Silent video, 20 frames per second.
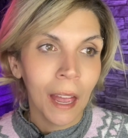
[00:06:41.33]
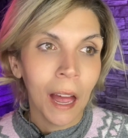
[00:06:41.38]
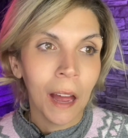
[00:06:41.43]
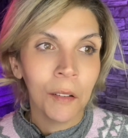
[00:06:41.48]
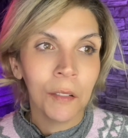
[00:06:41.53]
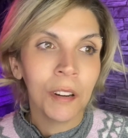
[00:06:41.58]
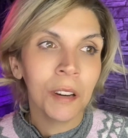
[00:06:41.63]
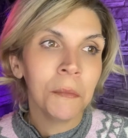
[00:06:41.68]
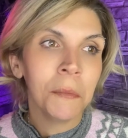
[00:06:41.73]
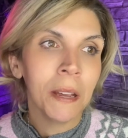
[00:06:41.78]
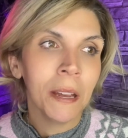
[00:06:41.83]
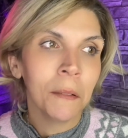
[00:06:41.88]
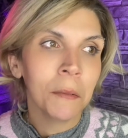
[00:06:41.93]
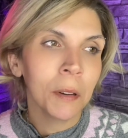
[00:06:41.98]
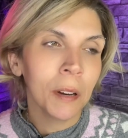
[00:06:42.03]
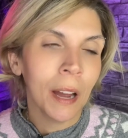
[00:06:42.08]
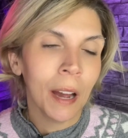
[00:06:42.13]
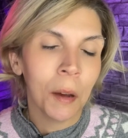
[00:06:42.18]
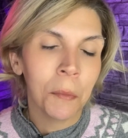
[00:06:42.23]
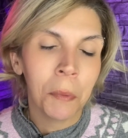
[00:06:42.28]
I want to be
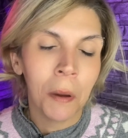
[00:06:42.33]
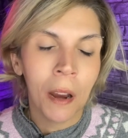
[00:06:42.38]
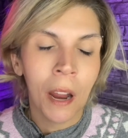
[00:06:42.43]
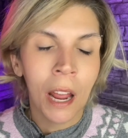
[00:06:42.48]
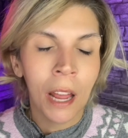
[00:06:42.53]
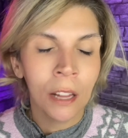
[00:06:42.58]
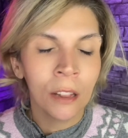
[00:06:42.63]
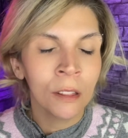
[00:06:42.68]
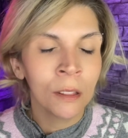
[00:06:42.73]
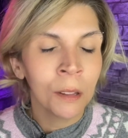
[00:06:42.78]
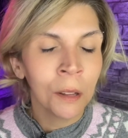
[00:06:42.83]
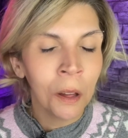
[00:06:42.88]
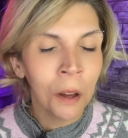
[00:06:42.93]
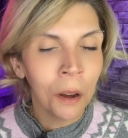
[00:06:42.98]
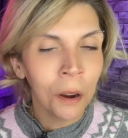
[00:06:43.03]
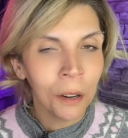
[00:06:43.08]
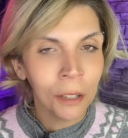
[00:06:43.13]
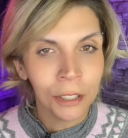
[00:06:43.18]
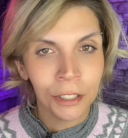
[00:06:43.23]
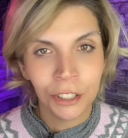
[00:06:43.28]
able to help on a
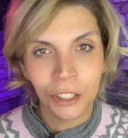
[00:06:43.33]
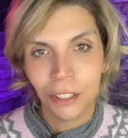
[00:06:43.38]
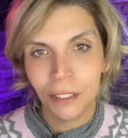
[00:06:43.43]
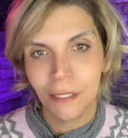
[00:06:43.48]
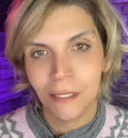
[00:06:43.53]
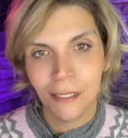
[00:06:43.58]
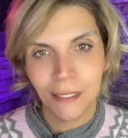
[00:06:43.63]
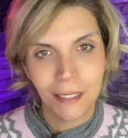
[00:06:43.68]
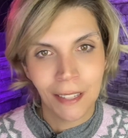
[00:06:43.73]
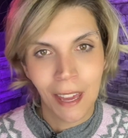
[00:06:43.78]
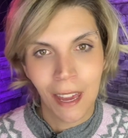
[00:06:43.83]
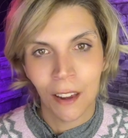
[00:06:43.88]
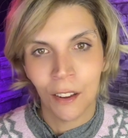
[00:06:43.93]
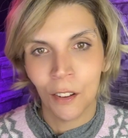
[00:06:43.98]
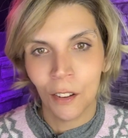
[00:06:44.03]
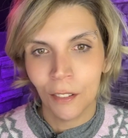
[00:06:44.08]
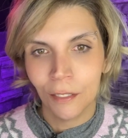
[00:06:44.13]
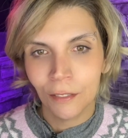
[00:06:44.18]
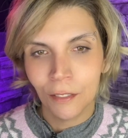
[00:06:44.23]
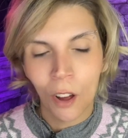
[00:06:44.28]
large
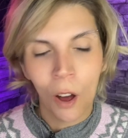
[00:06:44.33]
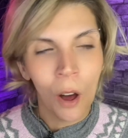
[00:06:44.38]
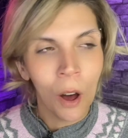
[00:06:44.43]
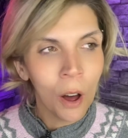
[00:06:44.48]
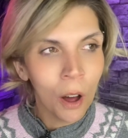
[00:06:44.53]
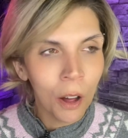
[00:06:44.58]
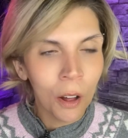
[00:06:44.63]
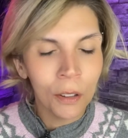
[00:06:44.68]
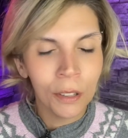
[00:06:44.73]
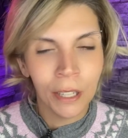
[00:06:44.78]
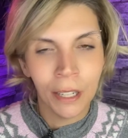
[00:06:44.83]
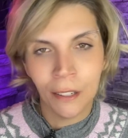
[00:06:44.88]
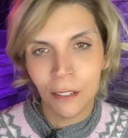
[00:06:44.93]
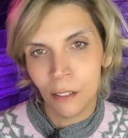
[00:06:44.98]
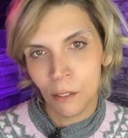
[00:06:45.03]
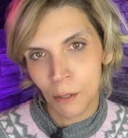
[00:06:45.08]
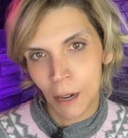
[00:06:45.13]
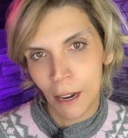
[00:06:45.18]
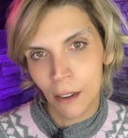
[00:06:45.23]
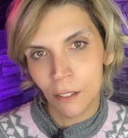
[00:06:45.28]
scale all
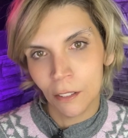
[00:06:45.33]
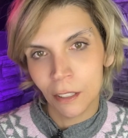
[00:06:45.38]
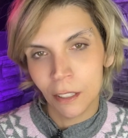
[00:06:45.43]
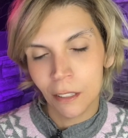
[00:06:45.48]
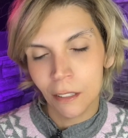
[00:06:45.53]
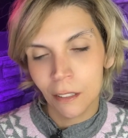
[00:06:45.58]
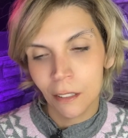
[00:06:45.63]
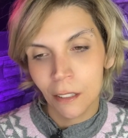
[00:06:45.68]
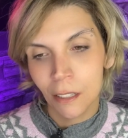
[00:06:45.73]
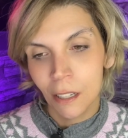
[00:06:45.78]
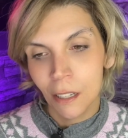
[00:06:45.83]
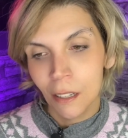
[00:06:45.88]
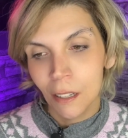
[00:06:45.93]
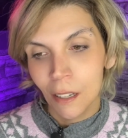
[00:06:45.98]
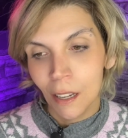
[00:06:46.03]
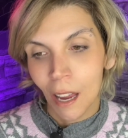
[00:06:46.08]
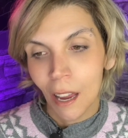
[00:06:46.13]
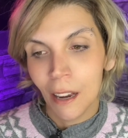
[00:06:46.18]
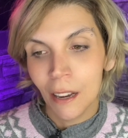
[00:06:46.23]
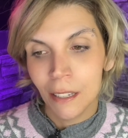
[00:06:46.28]
year round,
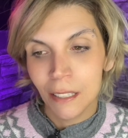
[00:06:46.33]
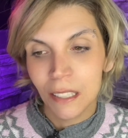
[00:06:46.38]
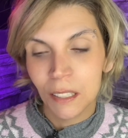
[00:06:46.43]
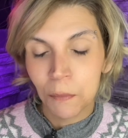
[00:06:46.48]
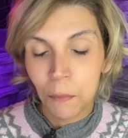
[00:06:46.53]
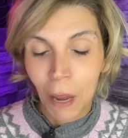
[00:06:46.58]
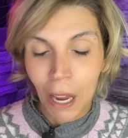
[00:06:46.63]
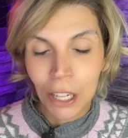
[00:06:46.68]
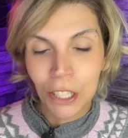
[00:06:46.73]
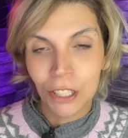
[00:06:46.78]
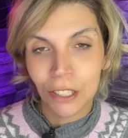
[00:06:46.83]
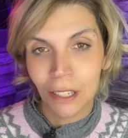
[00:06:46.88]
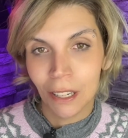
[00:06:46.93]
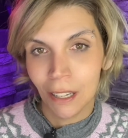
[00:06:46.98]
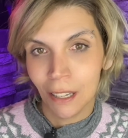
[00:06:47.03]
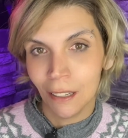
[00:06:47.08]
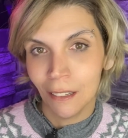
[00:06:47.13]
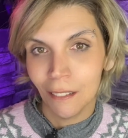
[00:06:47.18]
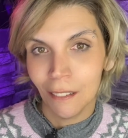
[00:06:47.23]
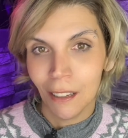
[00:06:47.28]
and
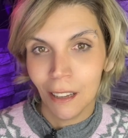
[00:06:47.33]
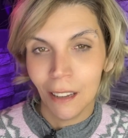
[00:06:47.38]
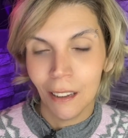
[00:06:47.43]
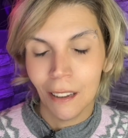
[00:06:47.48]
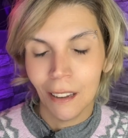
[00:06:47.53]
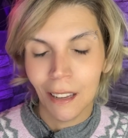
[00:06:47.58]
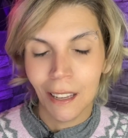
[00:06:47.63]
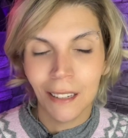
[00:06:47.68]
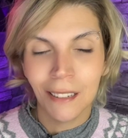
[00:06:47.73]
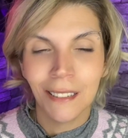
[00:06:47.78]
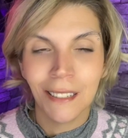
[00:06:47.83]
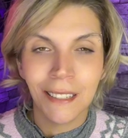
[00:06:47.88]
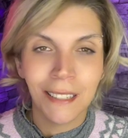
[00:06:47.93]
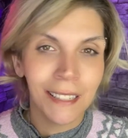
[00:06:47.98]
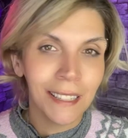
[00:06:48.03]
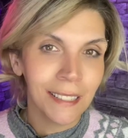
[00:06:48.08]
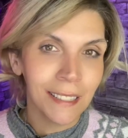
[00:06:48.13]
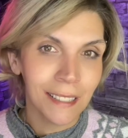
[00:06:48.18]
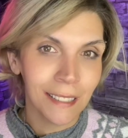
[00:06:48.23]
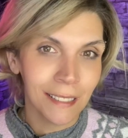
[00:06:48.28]
especially in
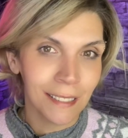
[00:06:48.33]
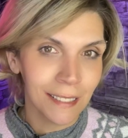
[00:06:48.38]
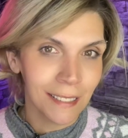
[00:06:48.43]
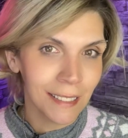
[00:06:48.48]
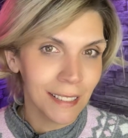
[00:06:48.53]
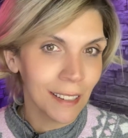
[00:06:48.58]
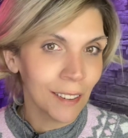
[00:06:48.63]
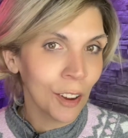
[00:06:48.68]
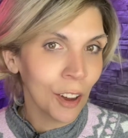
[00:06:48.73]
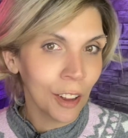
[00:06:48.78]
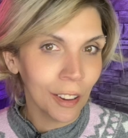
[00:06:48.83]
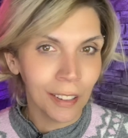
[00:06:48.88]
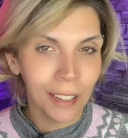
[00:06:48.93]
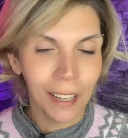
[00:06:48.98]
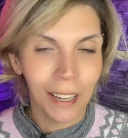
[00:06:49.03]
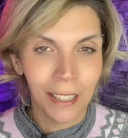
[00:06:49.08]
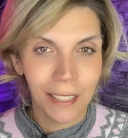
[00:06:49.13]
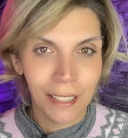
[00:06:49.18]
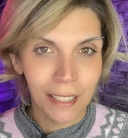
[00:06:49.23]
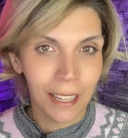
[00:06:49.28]
seasons and
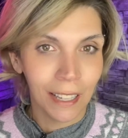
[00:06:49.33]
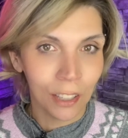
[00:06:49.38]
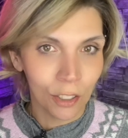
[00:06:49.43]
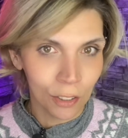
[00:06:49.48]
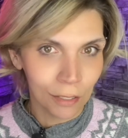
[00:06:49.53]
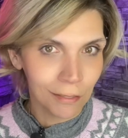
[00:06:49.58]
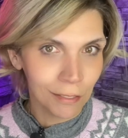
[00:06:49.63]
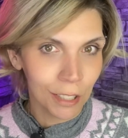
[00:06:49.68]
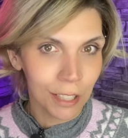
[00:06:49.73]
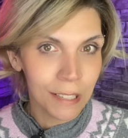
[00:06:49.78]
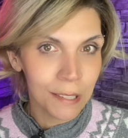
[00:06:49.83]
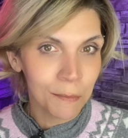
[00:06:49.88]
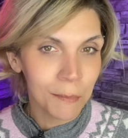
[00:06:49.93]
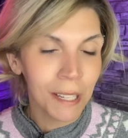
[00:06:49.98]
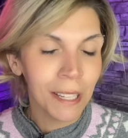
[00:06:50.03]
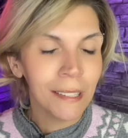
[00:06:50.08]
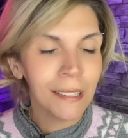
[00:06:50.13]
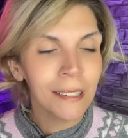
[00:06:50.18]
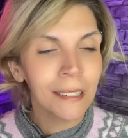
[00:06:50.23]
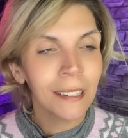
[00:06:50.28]
holidays like
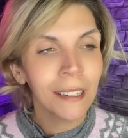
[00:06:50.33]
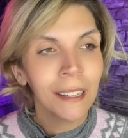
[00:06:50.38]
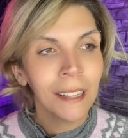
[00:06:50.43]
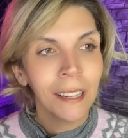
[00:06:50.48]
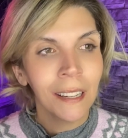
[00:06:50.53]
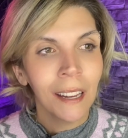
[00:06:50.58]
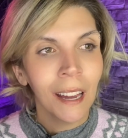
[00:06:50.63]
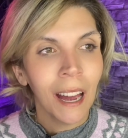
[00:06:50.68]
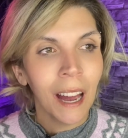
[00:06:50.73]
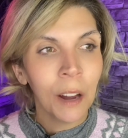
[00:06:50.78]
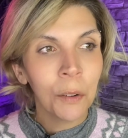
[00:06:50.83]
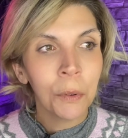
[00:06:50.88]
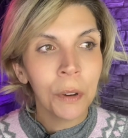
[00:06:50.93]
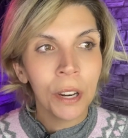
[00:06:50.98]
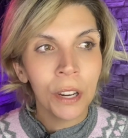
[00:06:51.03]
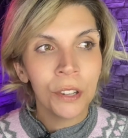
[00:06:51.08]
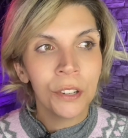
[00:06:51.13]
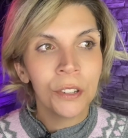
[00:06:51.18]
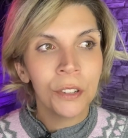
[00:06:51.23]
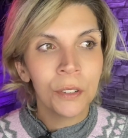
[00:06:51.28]
Christmas I
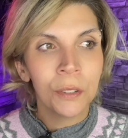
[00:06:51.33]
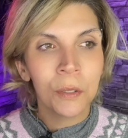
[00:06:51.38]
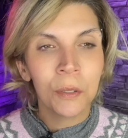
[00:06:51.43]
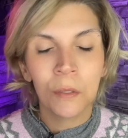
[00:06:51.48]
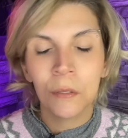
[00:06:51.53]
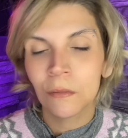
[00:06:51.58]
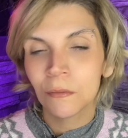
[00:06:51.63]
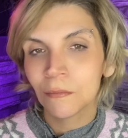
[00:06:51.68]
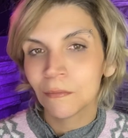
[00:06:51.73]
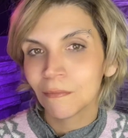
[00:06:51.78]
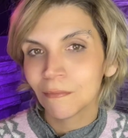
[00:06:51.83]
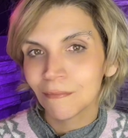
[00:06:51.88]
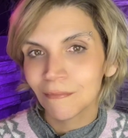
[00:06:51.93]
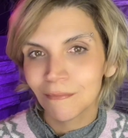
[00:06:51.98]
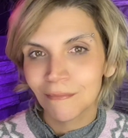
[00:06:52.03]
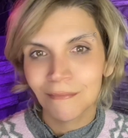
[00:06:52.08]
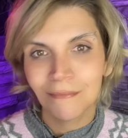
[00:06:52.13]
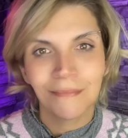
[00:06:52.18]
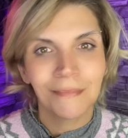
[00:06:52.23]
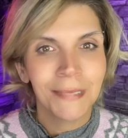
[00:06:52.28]
want to do
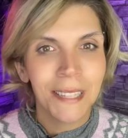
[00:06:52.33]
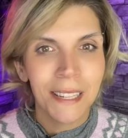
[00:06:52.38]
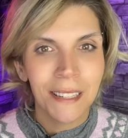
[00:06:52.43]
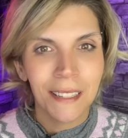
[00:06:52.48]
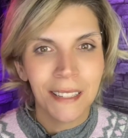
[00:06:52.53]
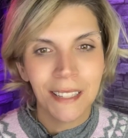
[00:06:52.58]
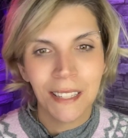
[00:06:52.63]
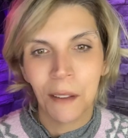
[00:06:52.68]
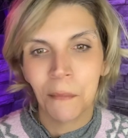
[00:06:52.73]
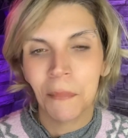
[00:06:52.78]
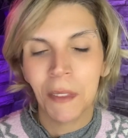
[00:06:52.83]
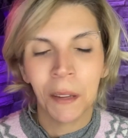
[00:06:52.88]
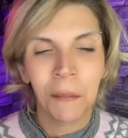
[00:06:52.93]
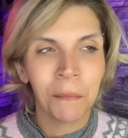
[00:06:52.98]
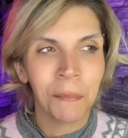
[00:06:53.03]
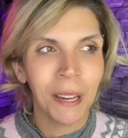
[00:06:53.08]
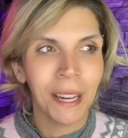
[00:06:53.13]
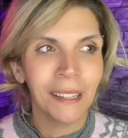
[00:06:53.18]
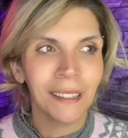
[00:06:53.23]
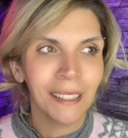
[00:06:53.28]

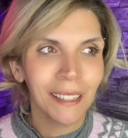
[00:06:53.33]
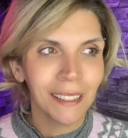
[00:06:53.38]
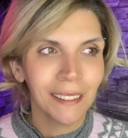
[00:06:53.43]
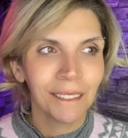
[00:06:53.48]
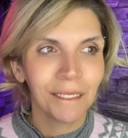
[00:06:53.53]
something big.